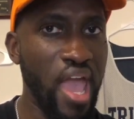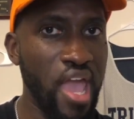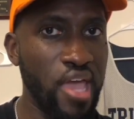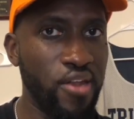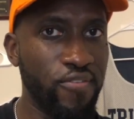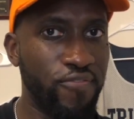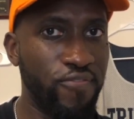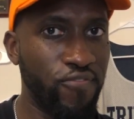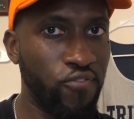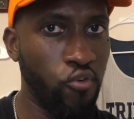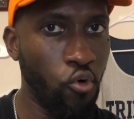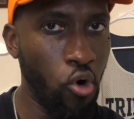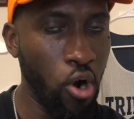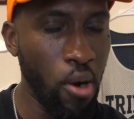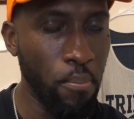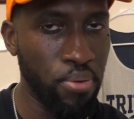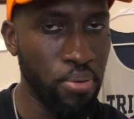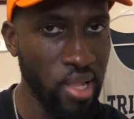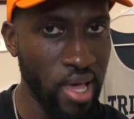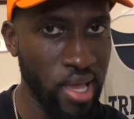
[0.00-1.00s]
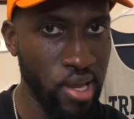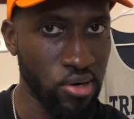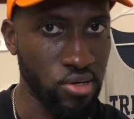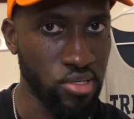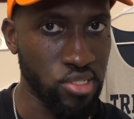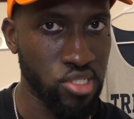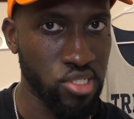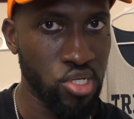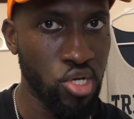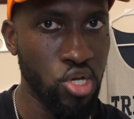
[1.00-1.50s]
and four
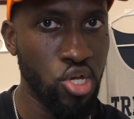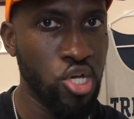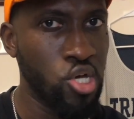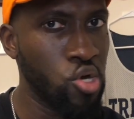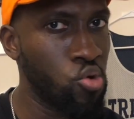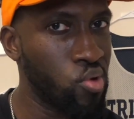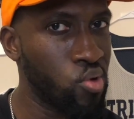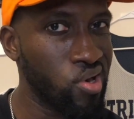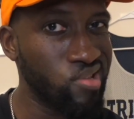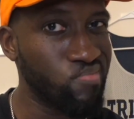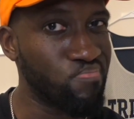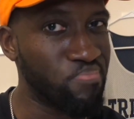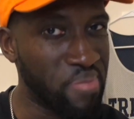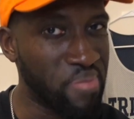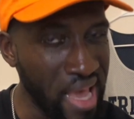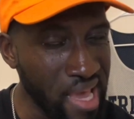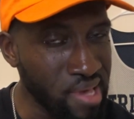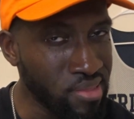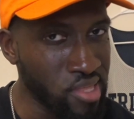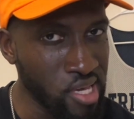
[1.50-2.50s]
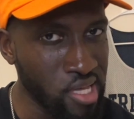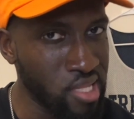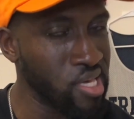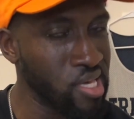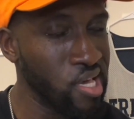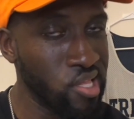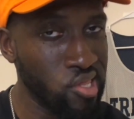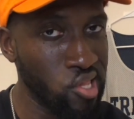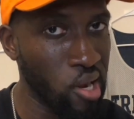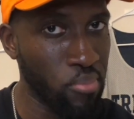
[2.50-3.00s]
players who were
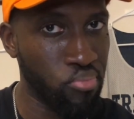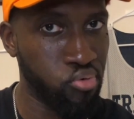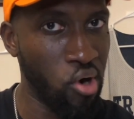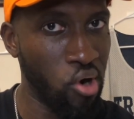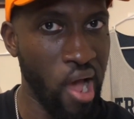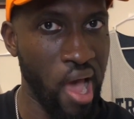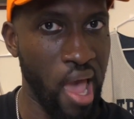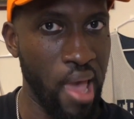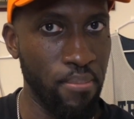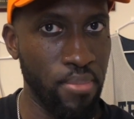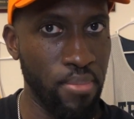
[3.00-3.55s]
basically in their prime,